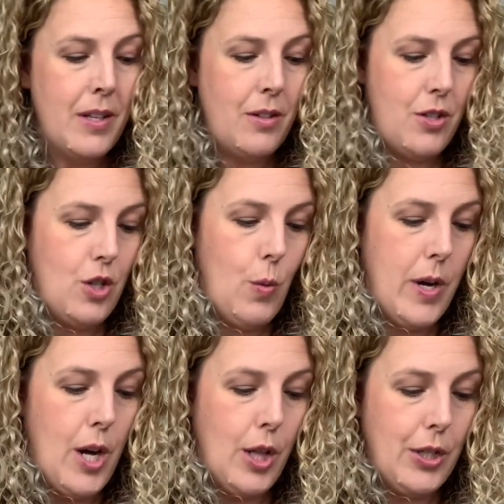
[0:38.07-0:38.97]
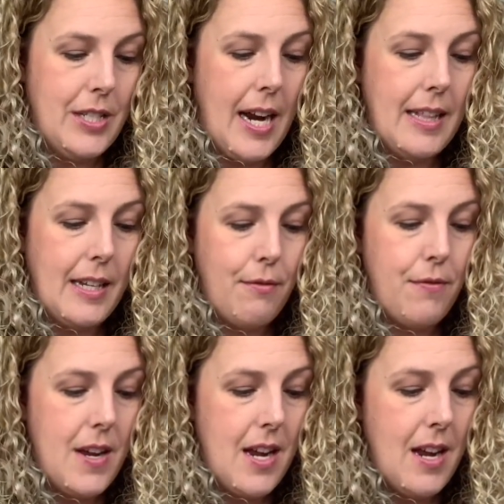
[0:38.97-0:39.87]
There's a $20 styling
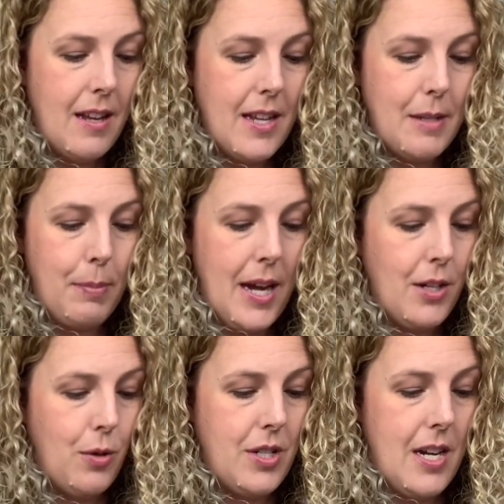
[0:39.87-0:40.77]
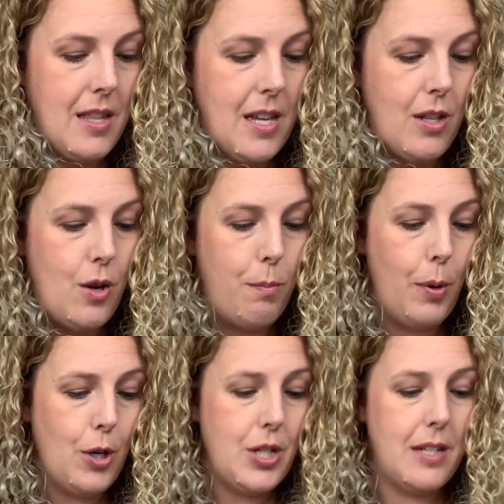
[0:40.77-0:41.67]
fee, gets applied towards anything that you
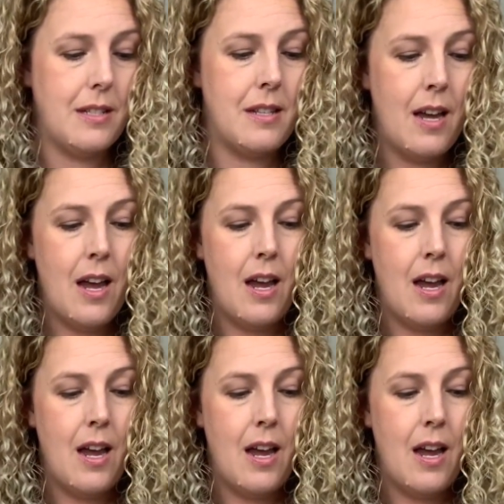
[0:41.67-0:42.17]
purchase.